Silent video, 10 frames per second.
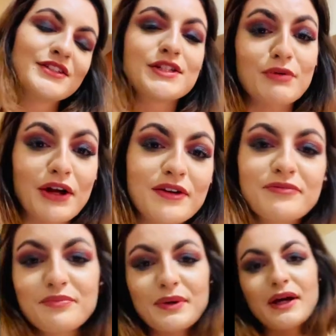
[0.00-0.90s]

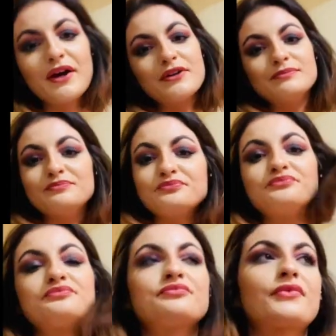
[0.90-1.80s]
spread, but
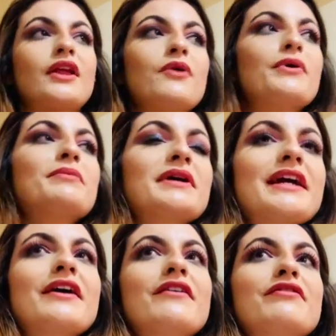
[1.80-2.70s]
what I'm
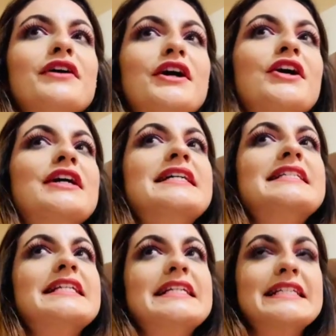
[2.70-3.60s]
picking up for
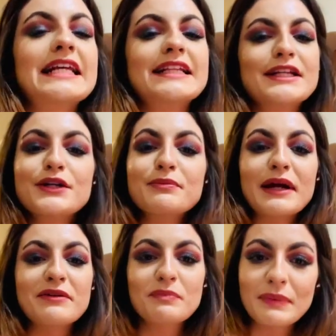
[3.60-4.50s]
Aries is that there
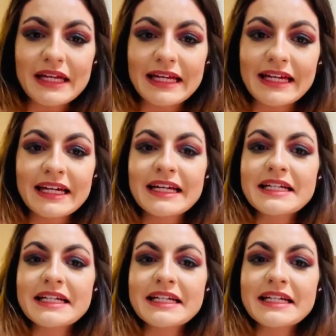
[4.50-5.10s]
might be